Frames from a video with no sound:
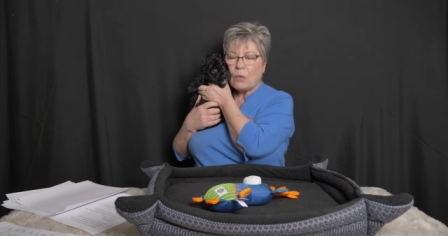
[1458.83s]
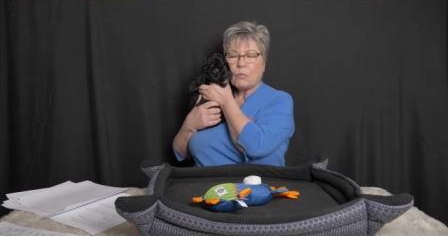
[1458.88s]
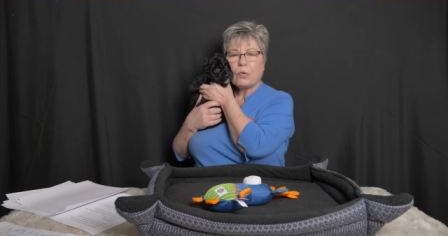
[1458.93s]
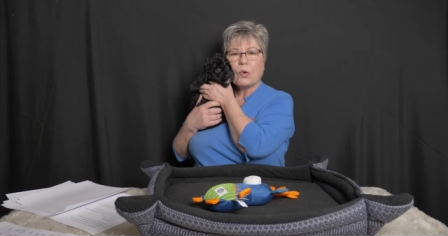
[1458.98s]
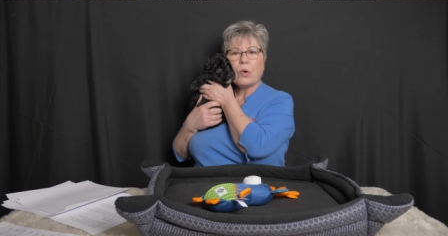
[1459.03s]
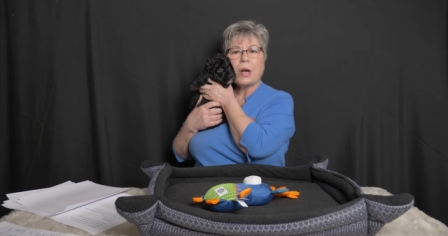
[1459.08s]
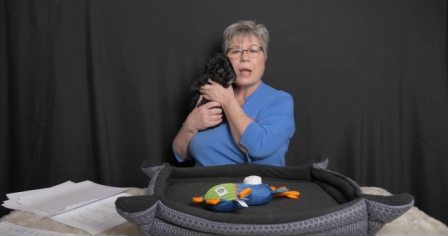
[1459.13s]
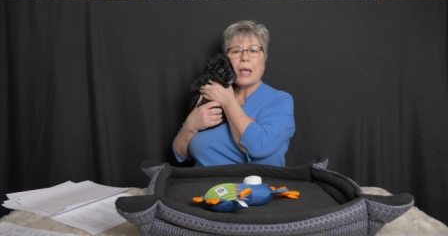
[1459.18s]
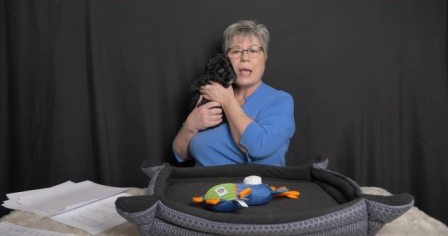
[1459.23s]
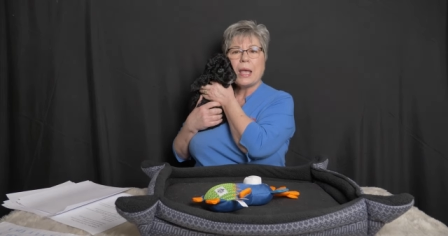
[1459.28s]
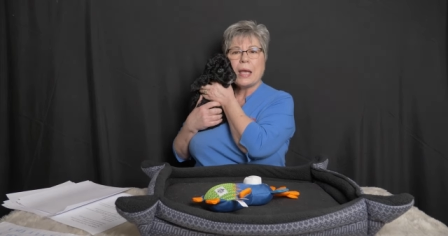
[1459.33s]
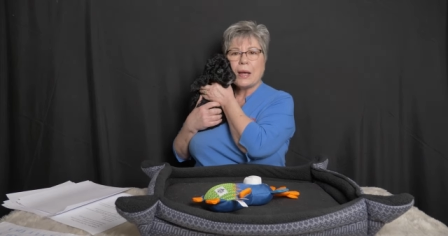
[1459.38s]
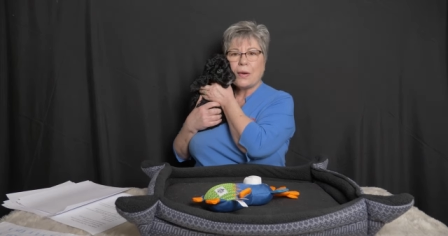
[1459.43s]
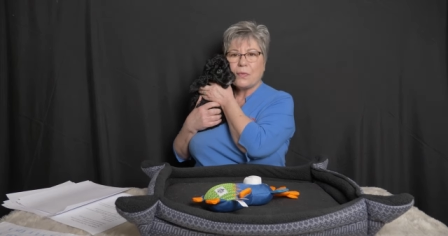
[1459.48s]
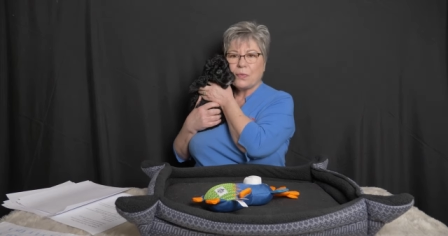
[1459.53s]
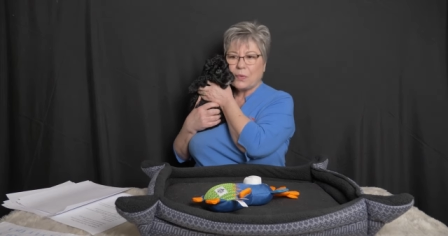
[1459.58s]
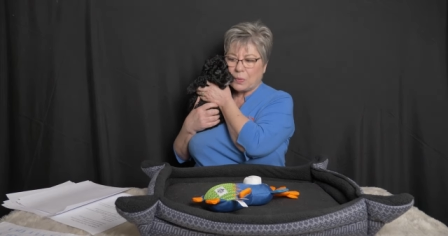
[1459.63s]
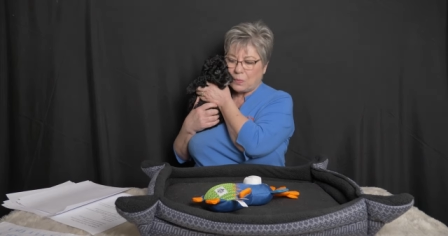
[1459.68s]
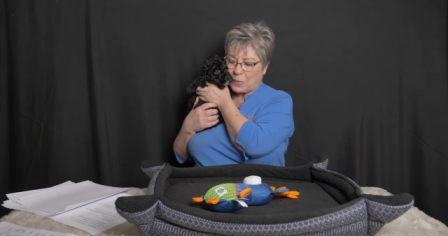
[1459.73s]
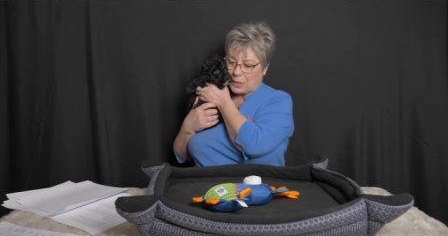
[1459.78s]
for
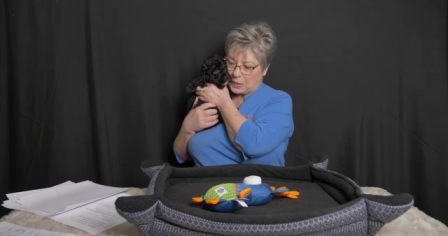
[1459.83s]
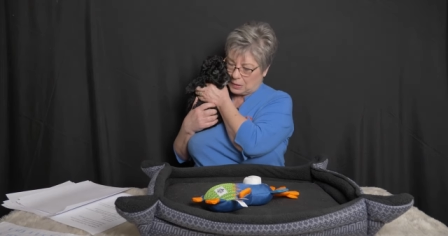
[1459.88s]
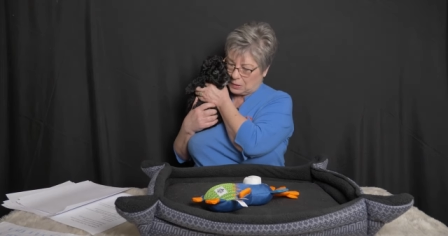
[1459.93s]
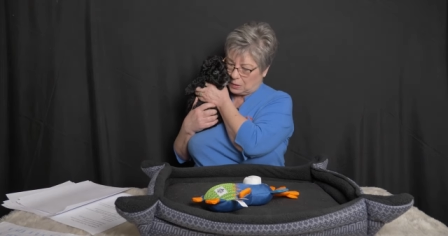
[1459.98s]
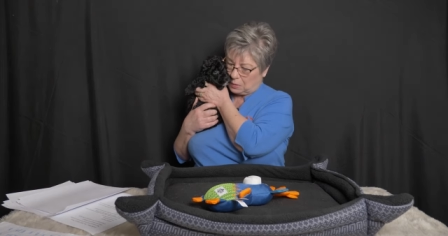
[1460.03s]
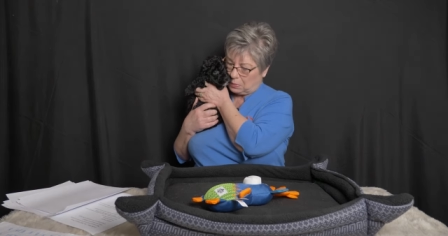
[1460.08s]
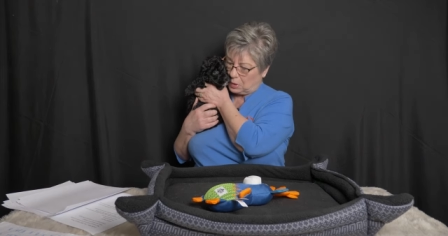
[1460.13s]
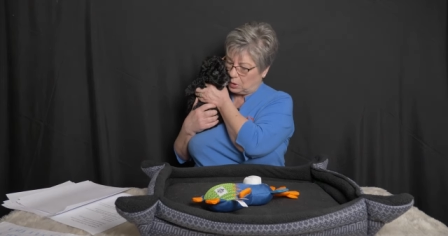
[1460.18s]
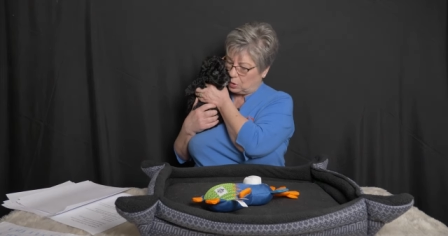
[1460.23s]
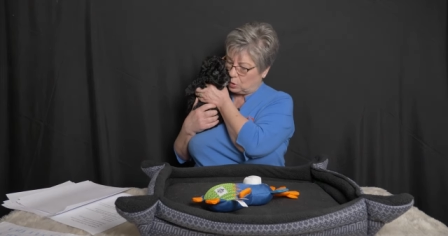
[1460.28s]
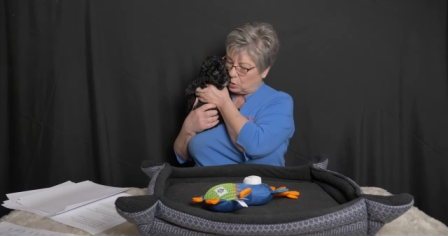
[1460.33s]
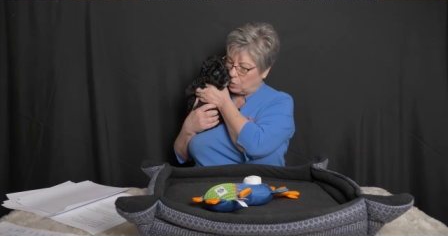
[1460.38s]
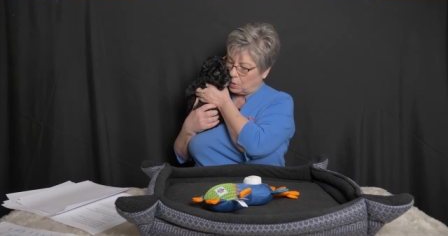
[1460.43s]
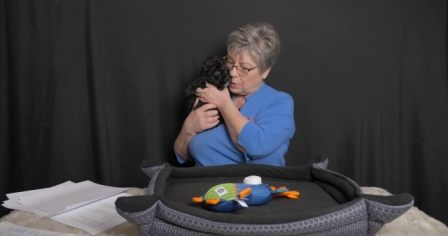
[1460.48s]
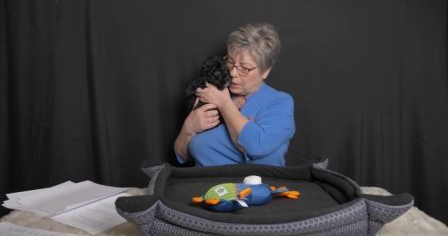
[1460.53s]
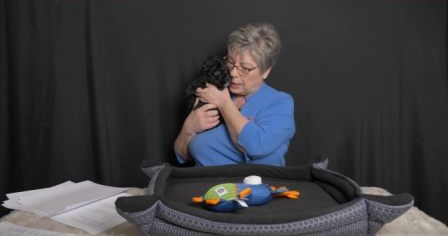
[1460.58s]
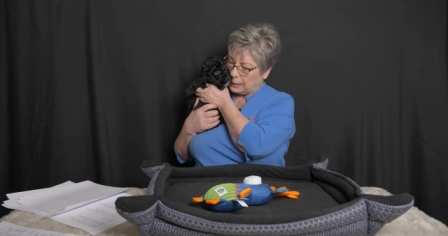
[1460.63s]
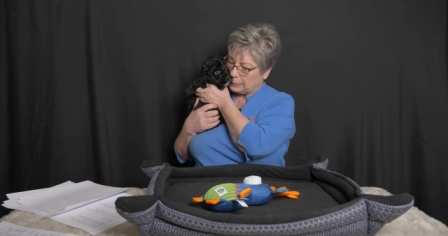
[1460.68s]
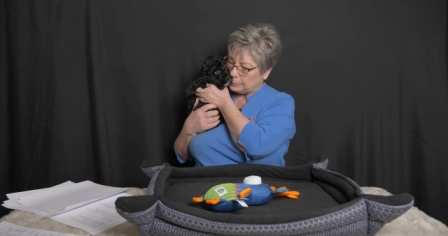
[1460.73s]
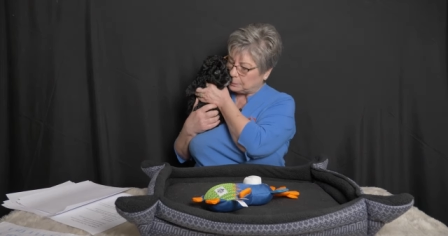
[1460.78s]
everyone to
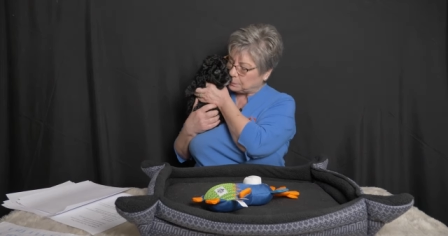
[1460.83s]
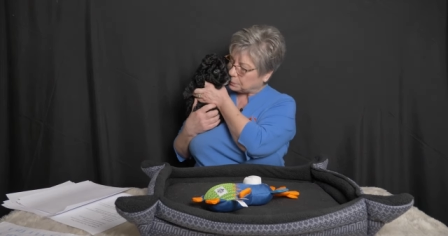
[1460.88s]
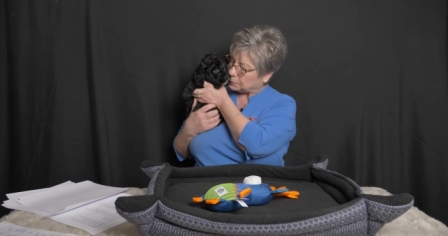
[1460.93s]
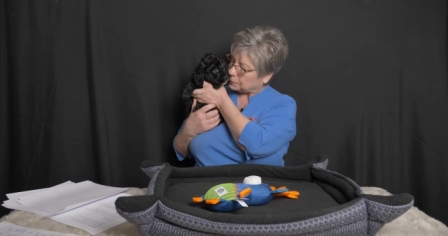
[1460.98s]
enjoy